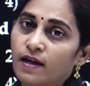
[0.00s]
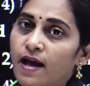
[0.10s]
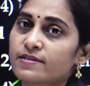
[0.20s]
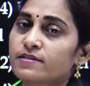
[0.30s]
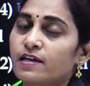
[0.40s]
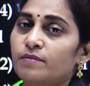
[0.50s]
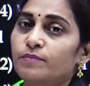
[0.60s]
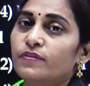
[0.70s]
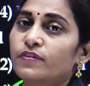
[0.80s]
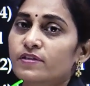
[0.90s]

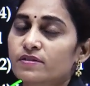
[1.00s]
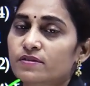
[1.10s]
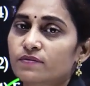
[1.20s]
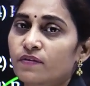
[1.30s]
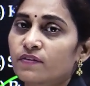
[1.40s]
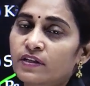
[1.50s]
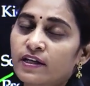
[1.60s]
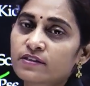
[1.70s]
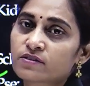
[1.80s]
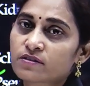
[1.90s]
Aschelminthes. In the
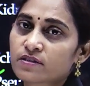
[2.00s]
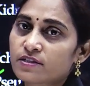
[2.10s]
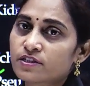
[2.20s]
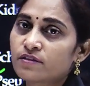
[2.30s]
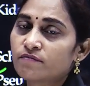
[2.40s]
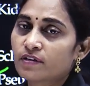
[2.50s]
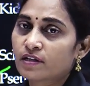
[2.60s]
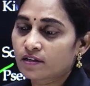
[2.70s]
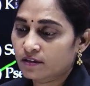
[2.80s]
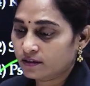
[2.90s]
next session,
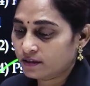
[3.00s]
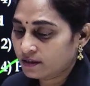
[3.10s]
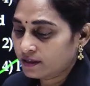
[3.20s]
we'll uh,